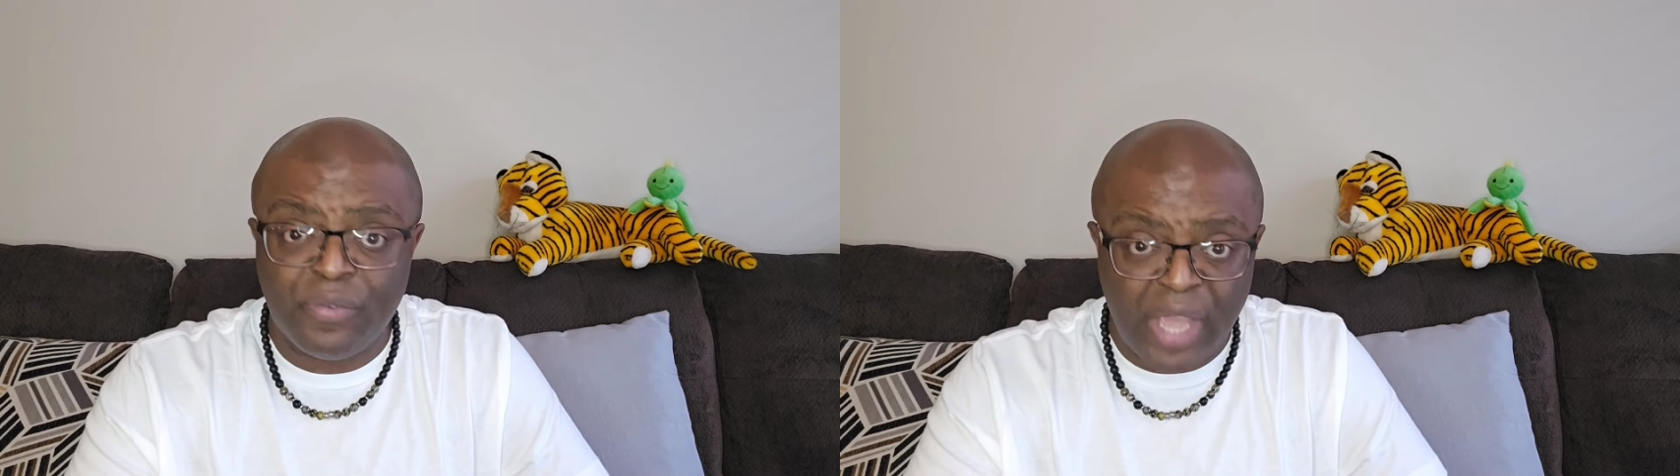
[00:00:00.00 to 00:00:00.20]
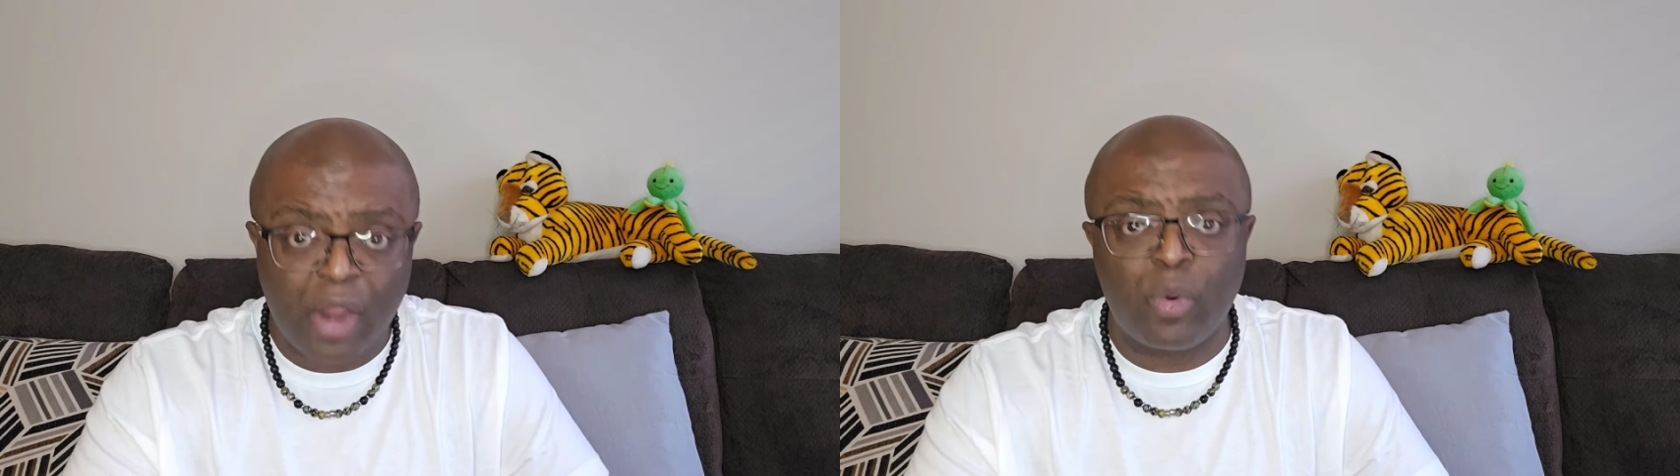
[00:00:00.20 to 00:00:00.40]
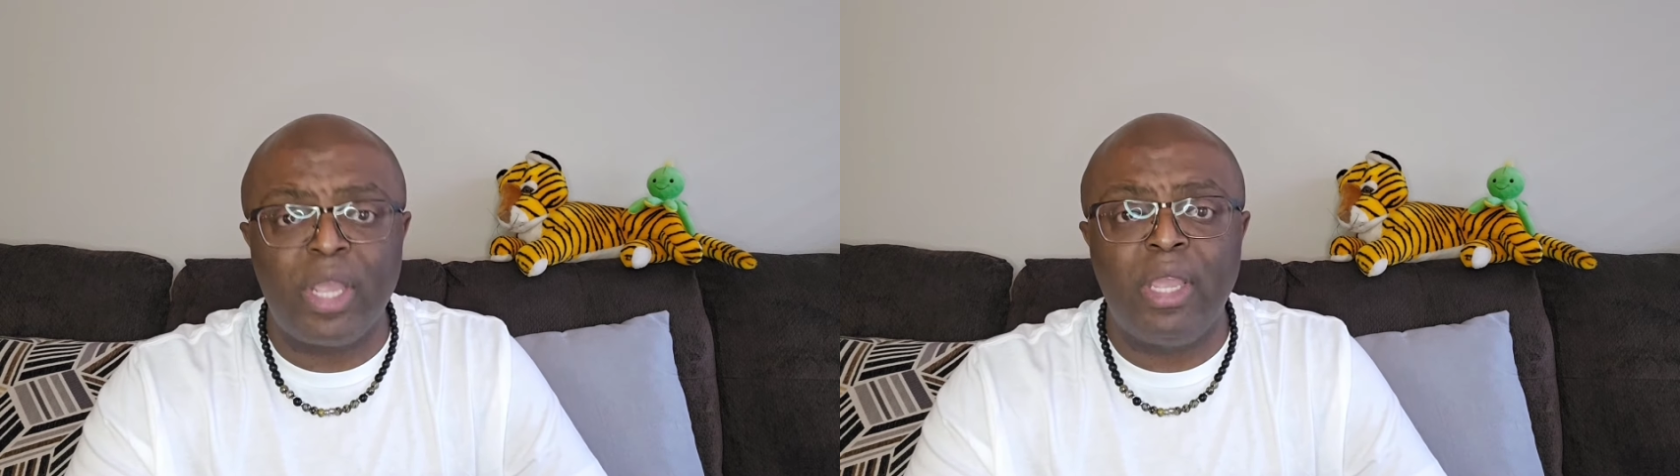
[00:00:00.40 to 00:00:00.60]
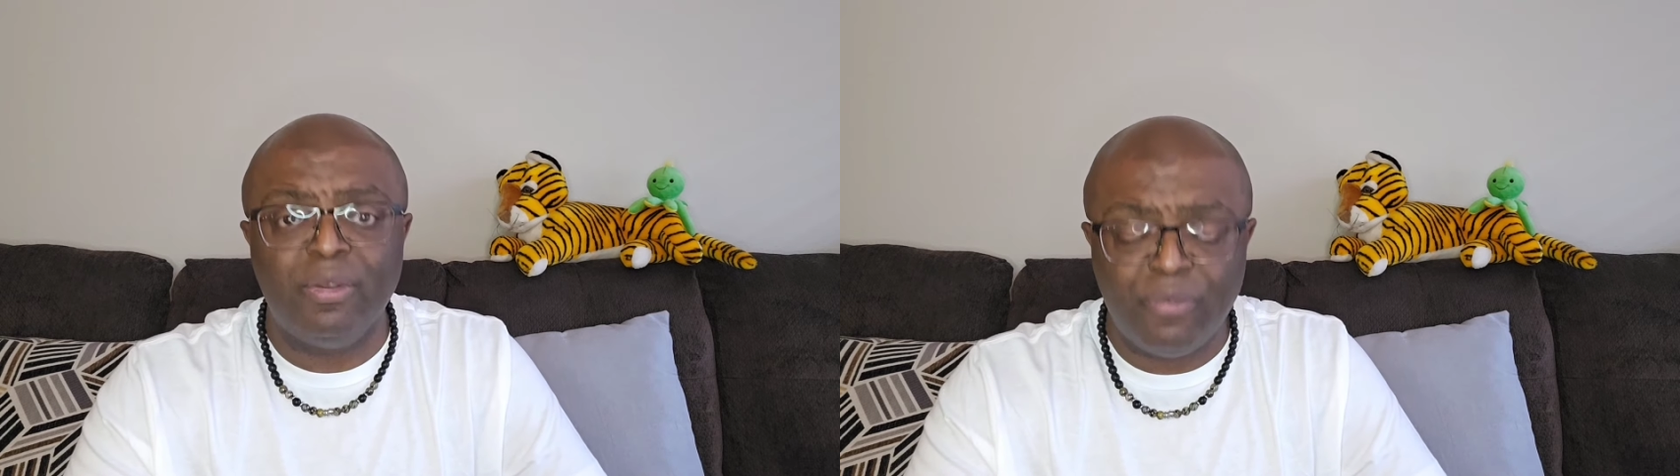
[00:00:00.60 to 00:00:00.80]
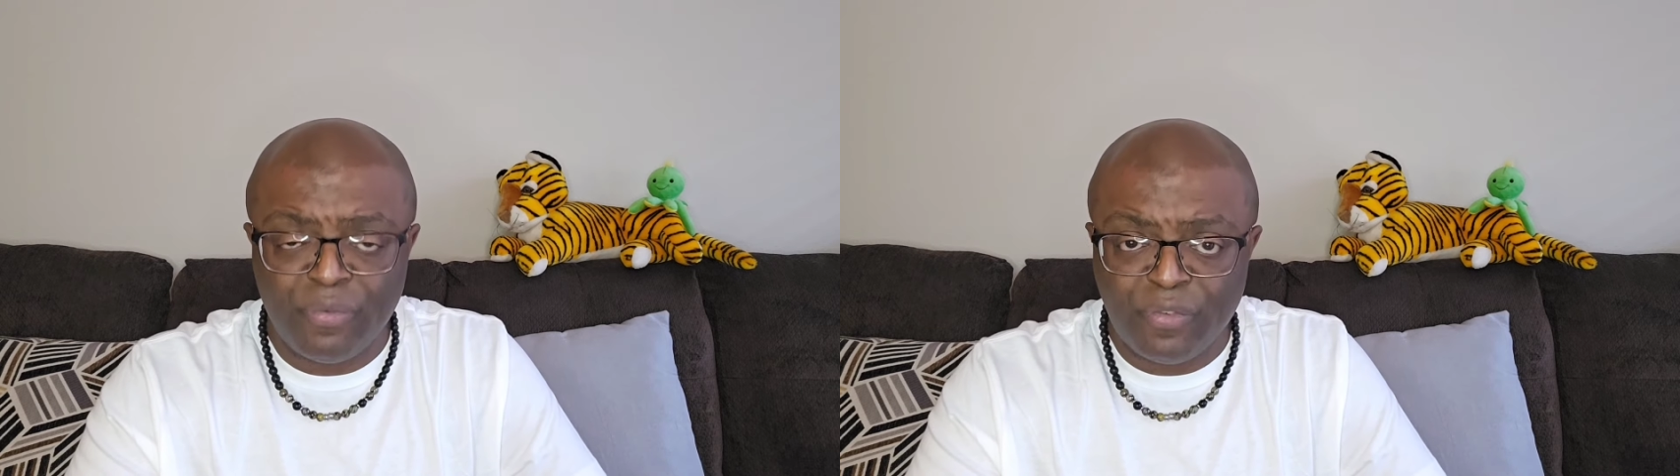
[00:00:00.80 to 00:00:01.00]
very
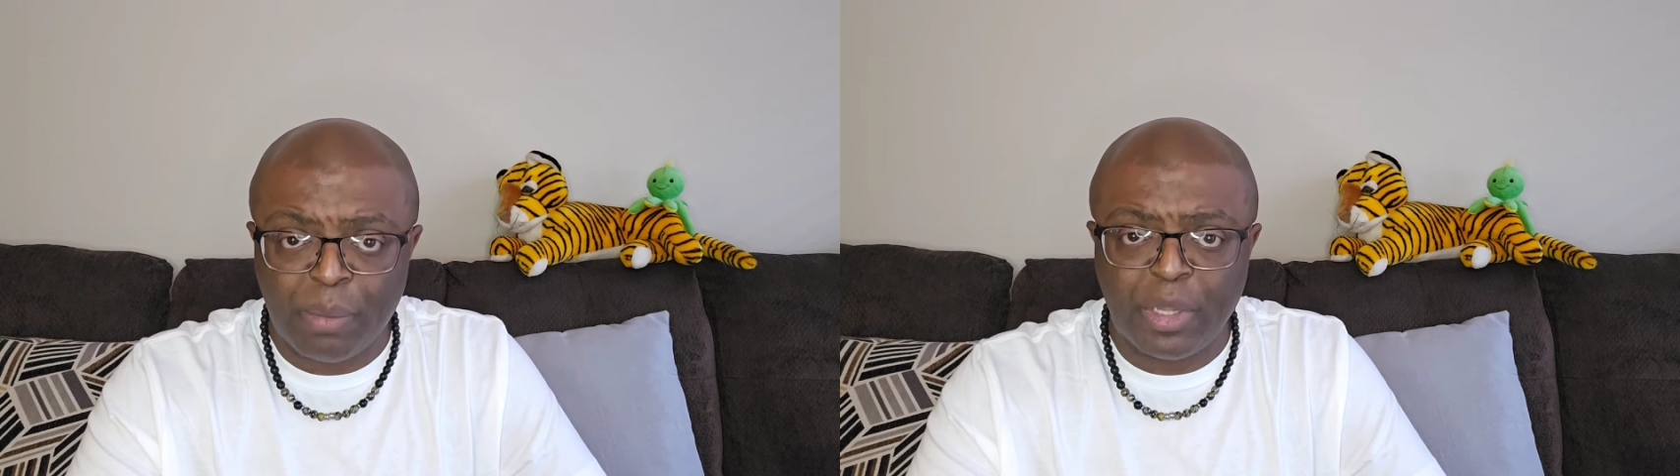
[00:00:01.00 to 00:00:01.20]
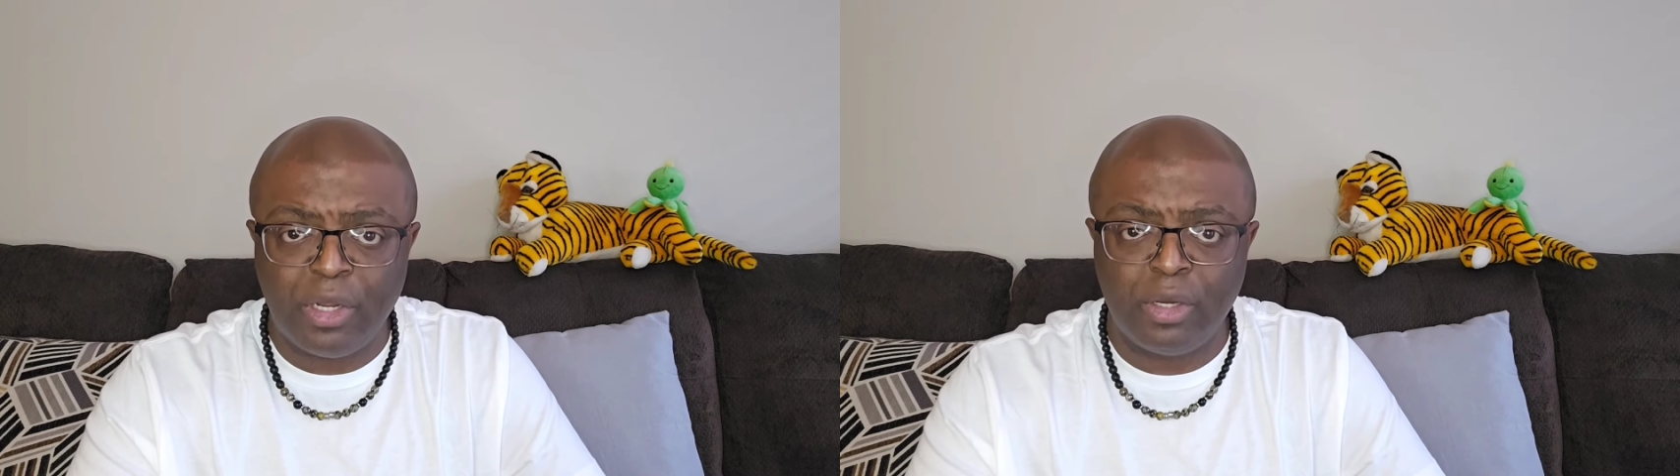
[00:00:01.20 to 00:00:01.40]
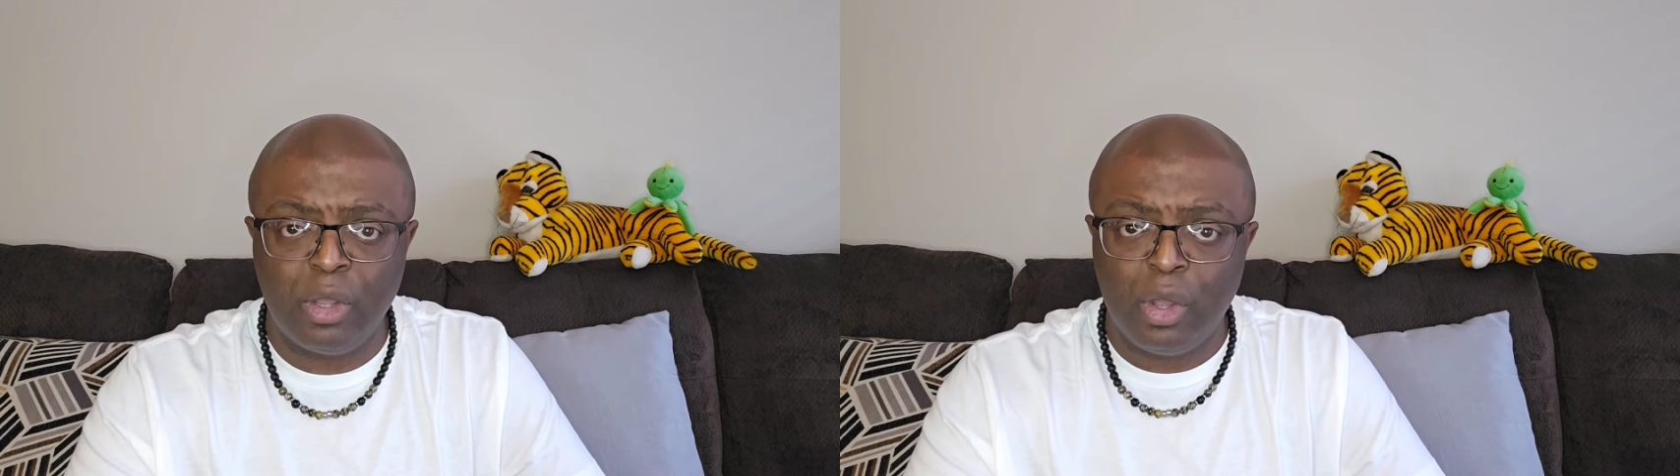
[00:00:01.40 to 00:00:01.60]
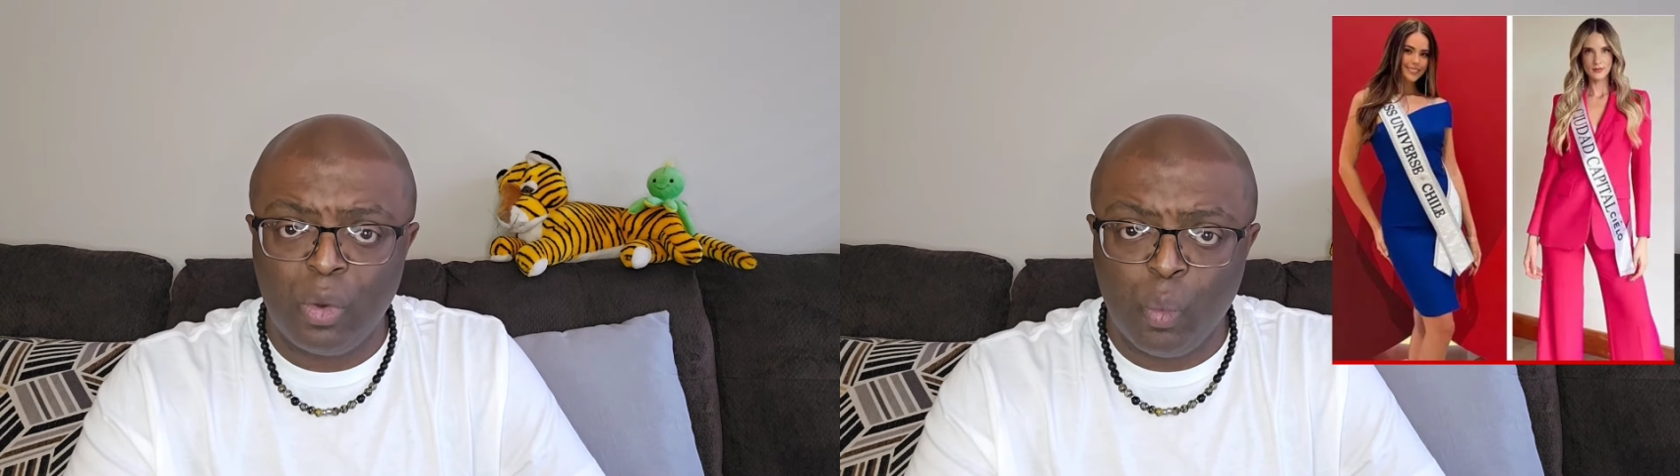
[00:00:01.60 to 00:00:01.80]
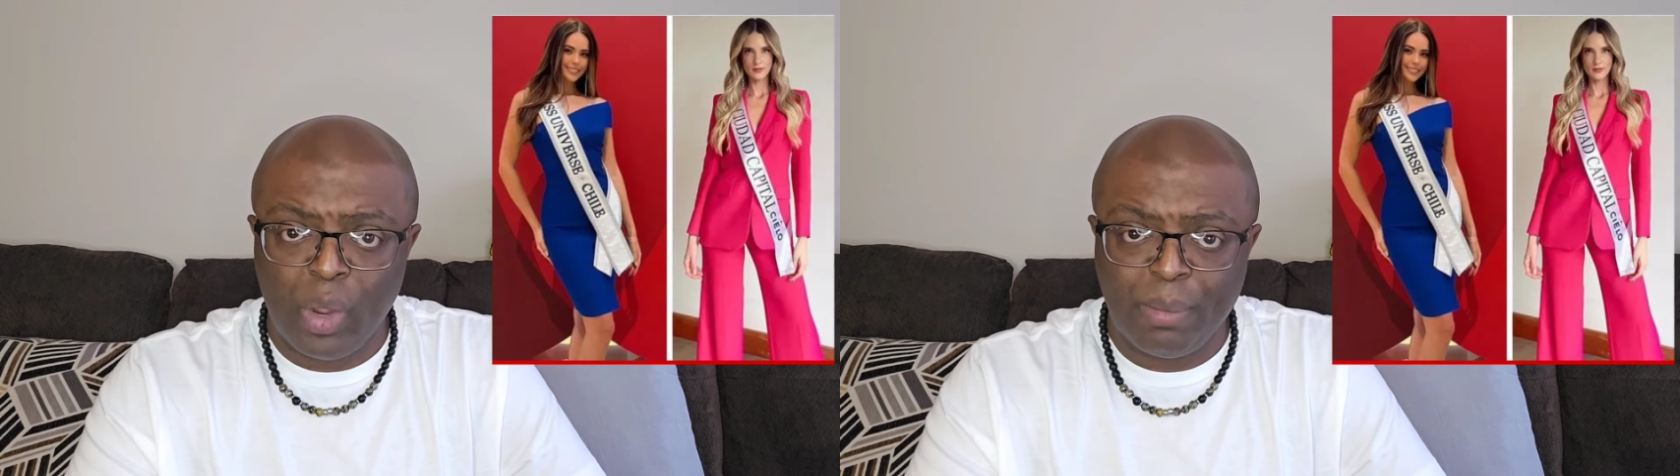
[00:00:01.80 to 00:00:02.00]
feminine
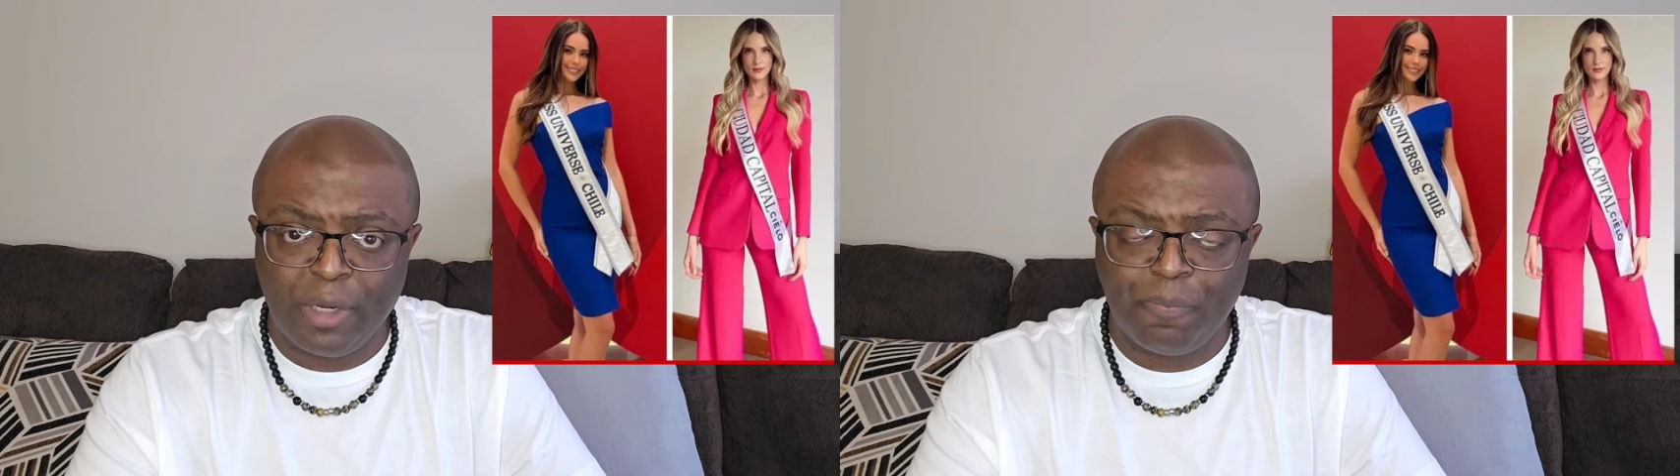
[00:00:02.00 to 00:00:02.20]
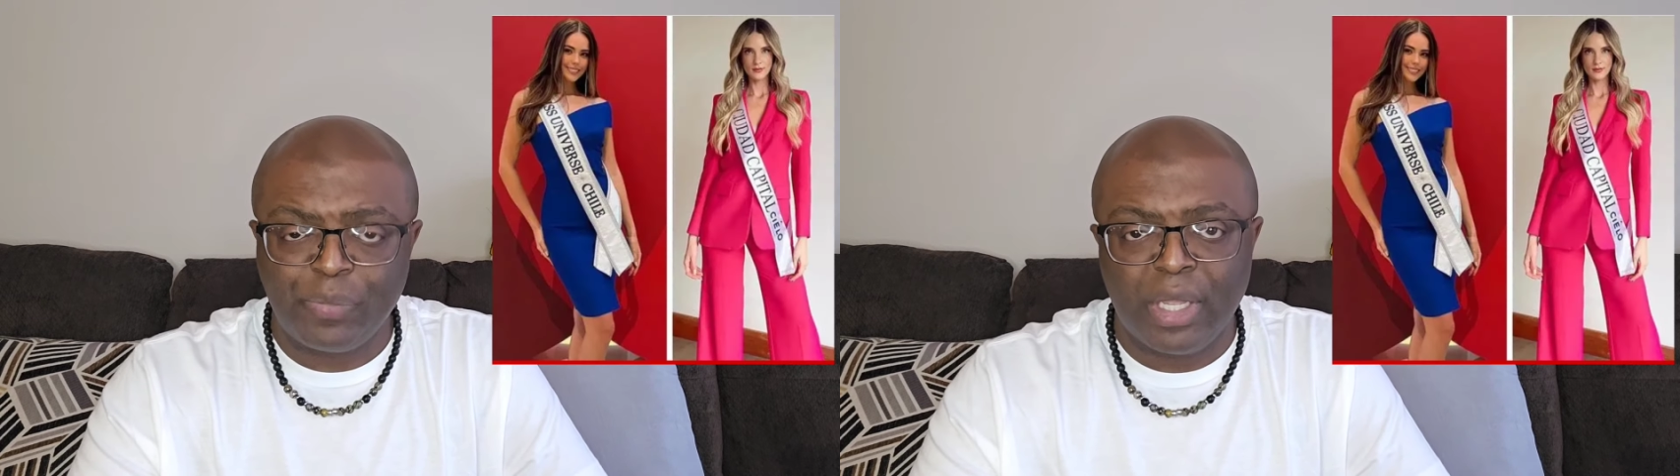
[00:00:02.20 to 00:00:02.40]
women.